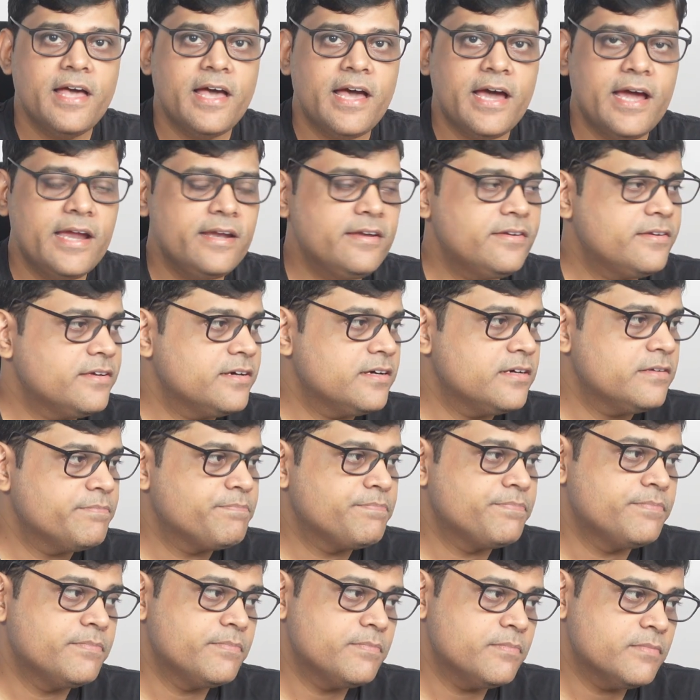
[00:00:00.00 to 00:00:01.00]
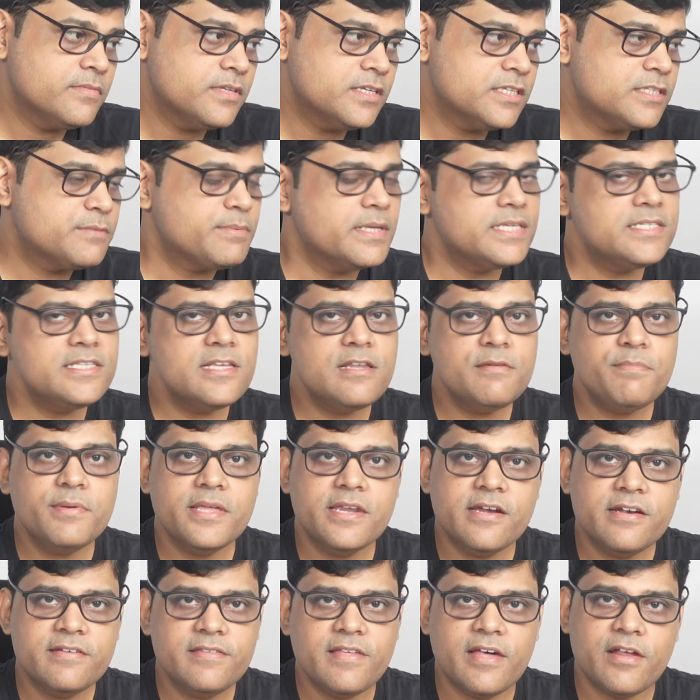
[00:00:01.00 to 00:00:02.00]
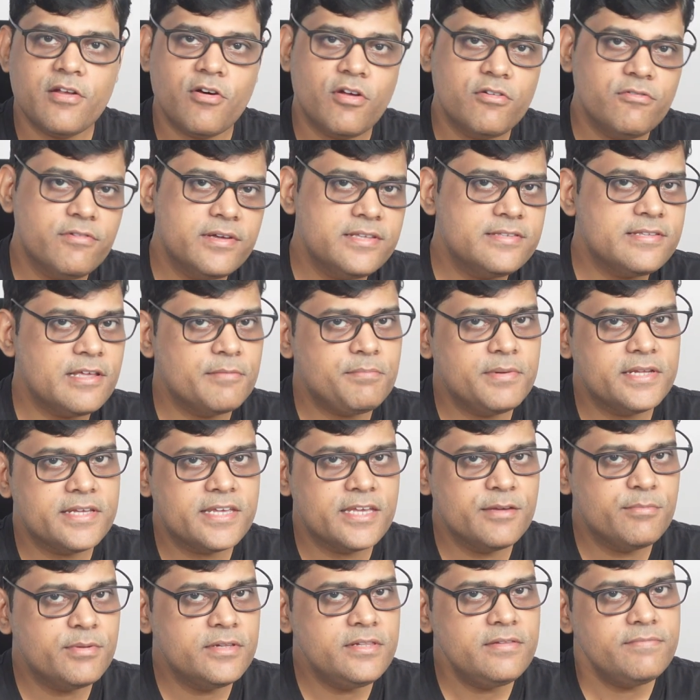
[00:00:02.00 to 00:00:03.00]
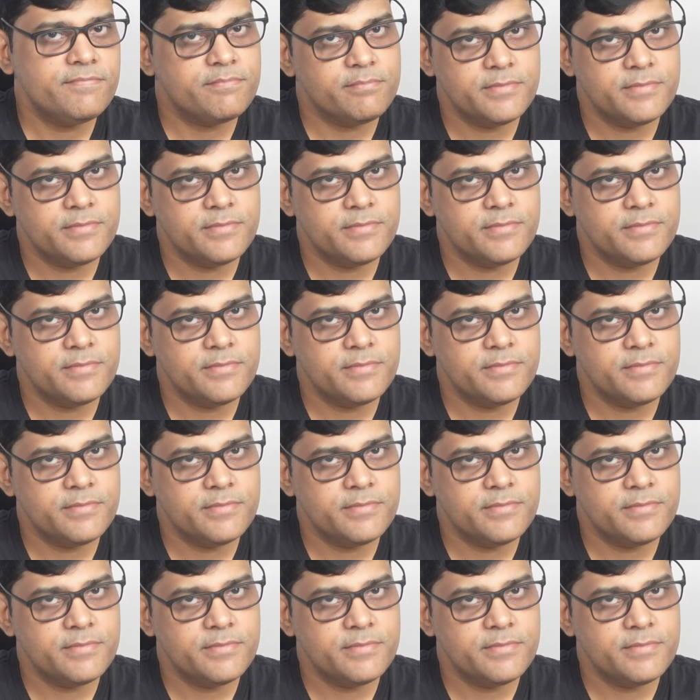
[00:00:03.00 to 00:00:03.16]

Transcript: And special periods are always applicable,